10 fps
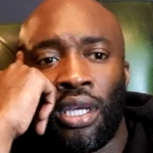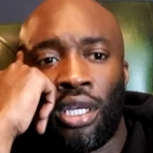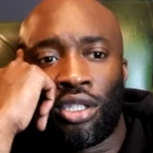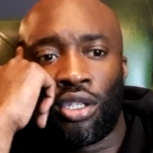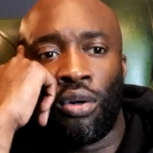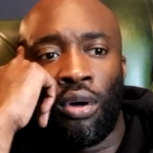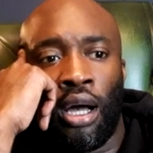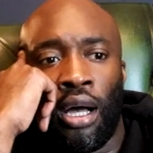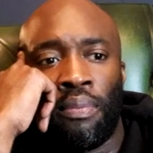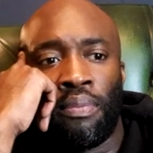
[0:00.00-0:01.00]

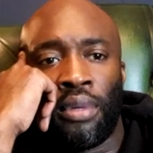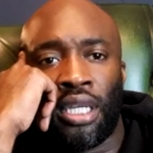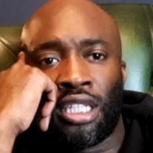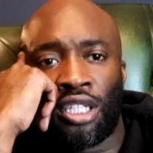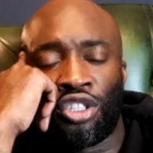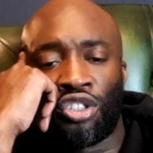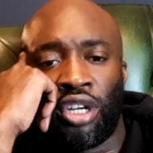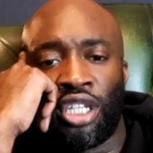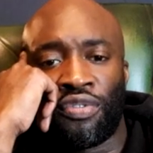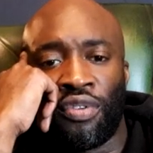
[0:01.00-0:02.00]
So it's such a
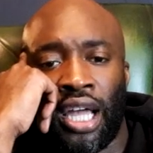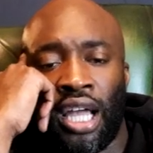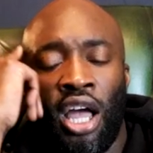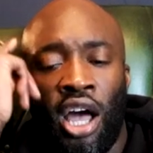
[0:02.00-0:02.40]
strange fight.